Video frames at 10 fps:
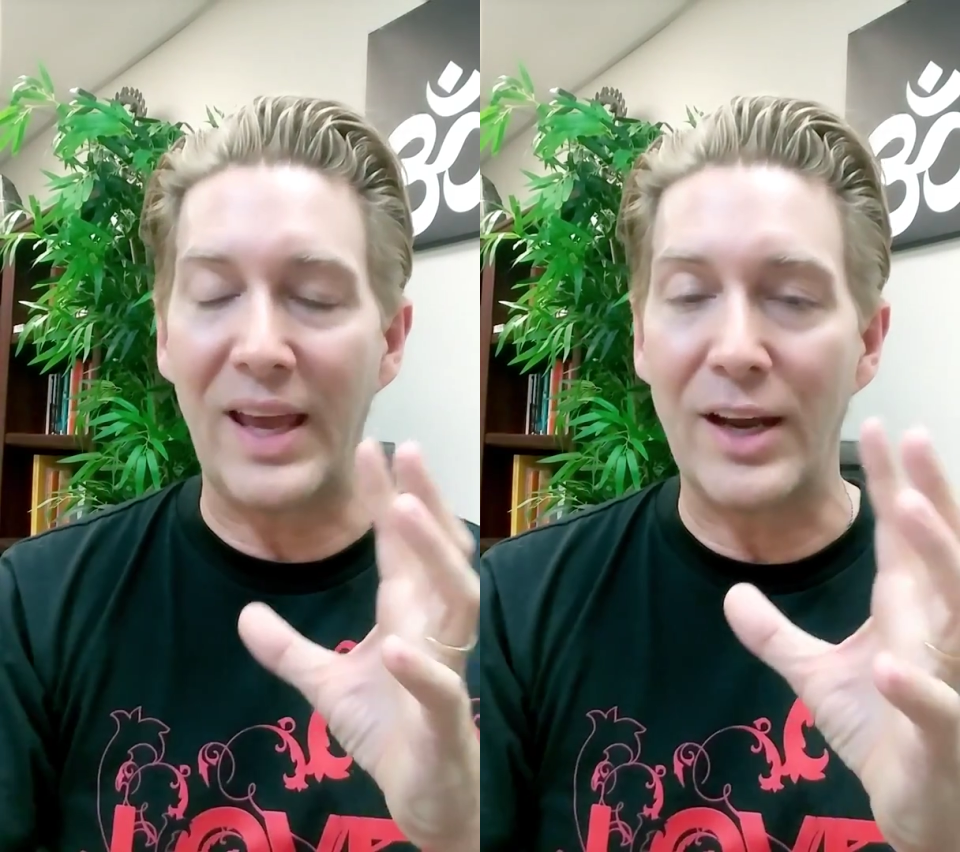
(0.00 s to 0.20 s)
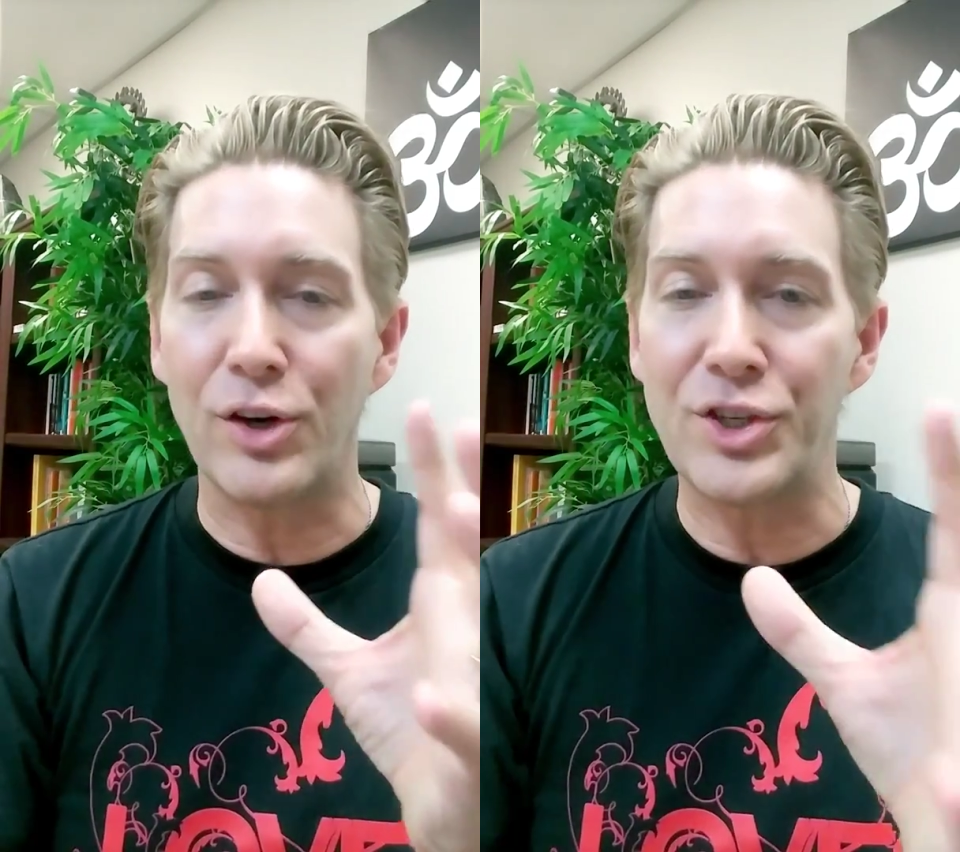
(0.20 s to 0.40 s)

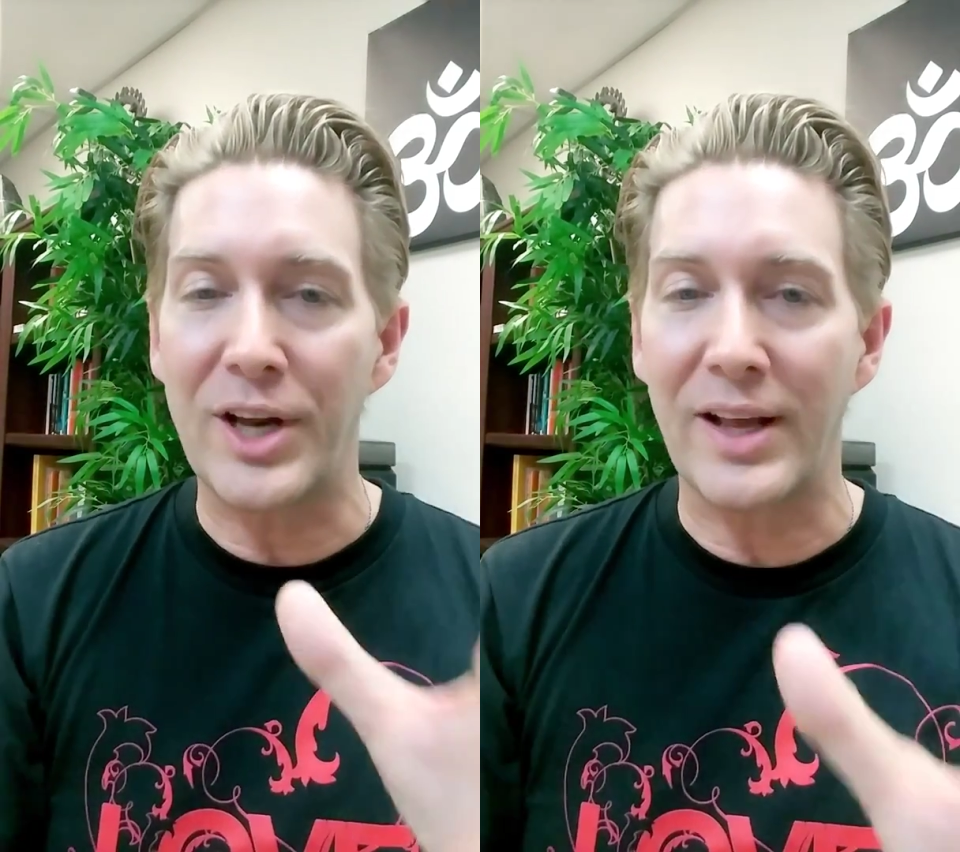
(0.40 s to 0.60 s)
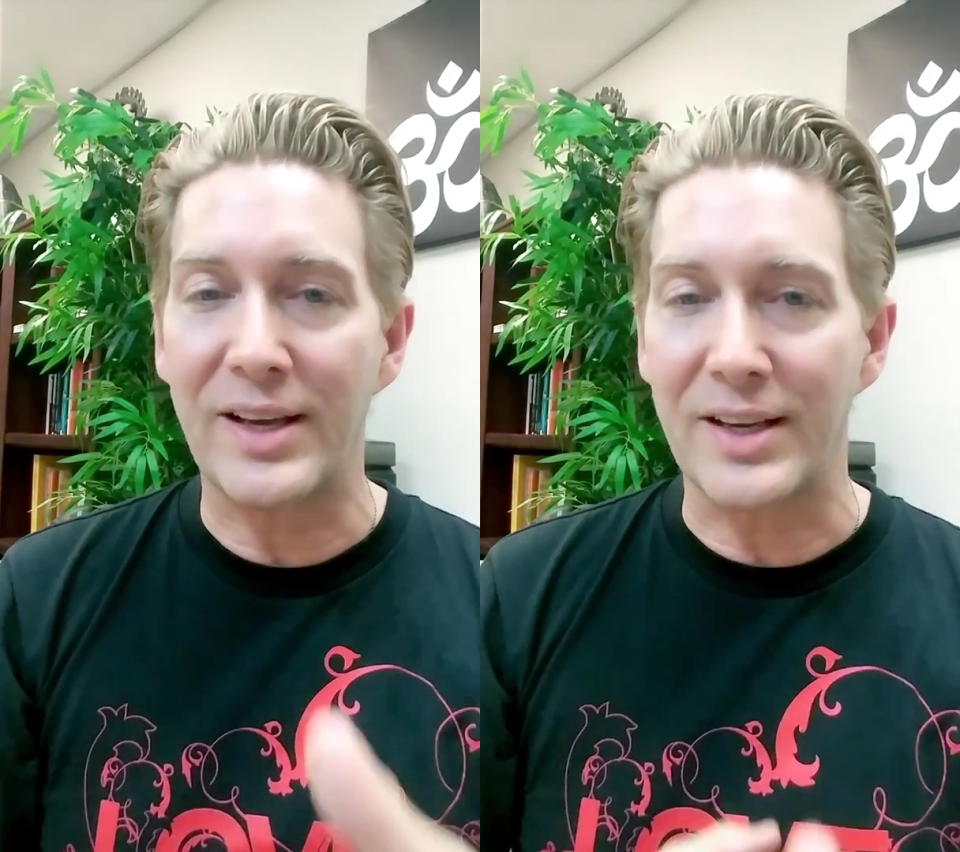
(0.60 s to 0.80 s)

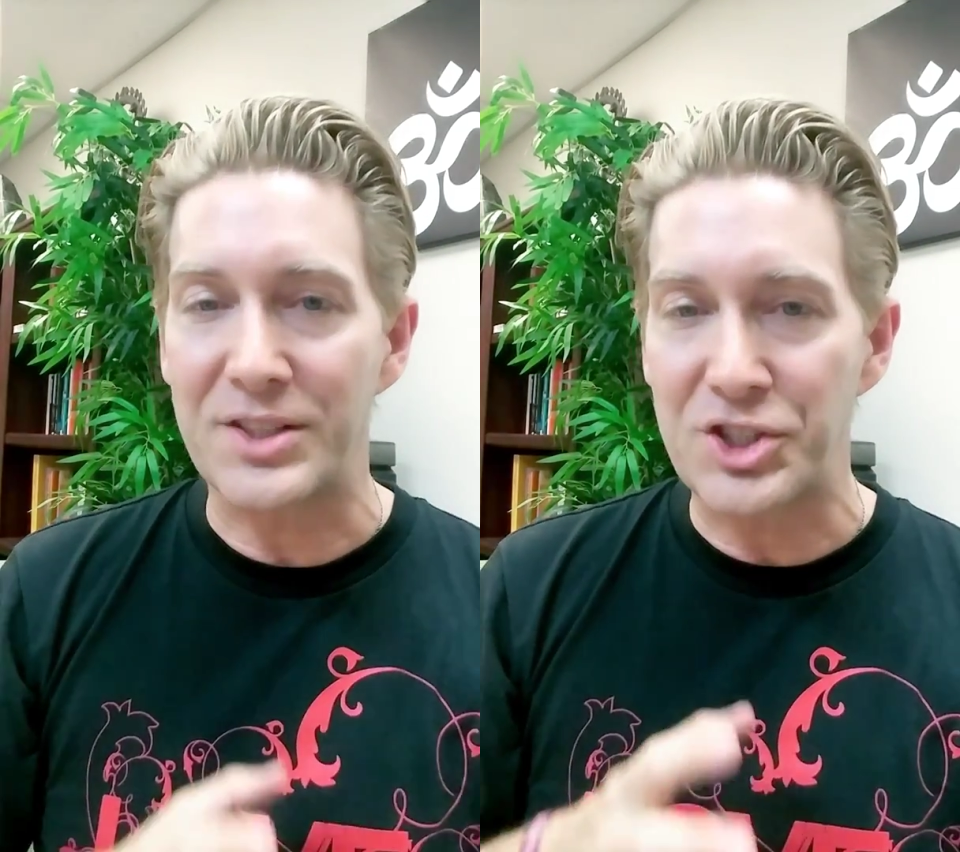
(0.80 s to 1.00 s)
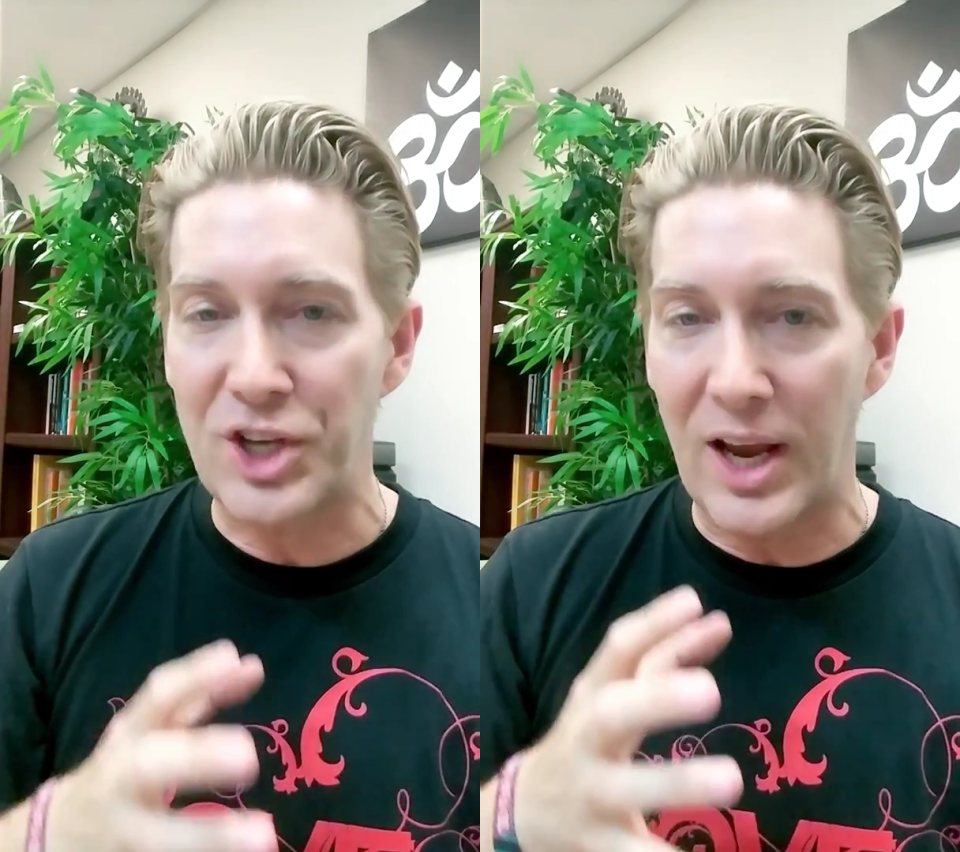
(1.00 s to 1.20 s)
energetic
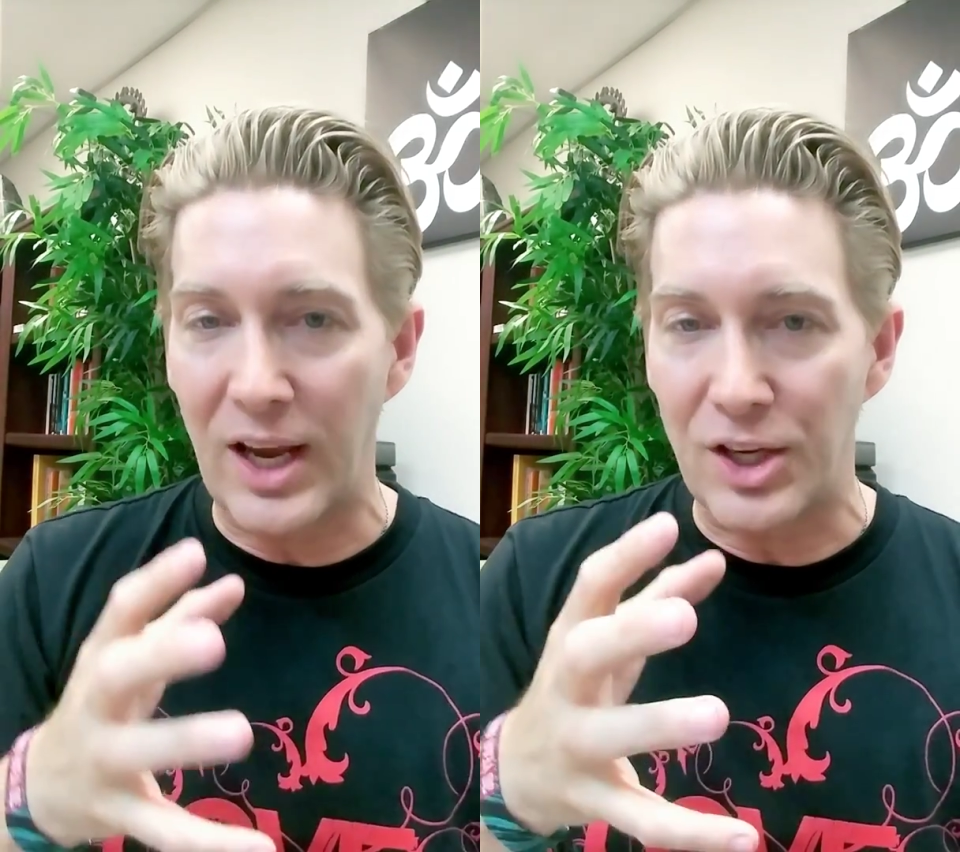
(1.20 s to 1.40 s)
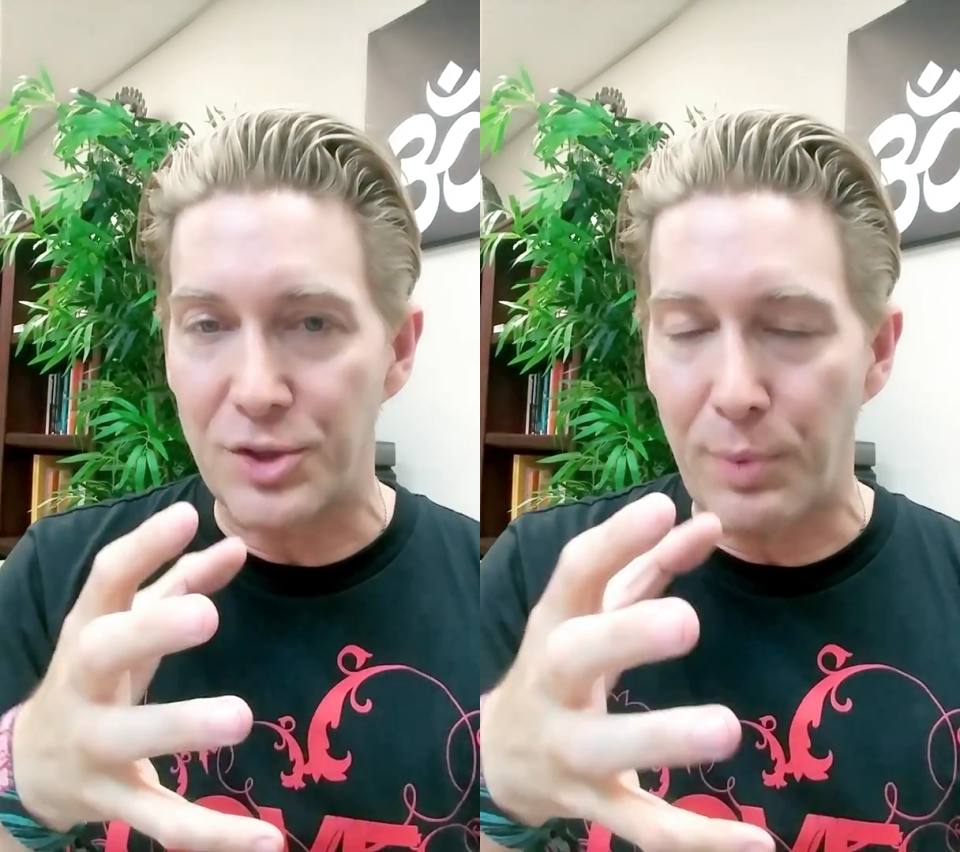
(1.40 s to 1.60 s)
exchange,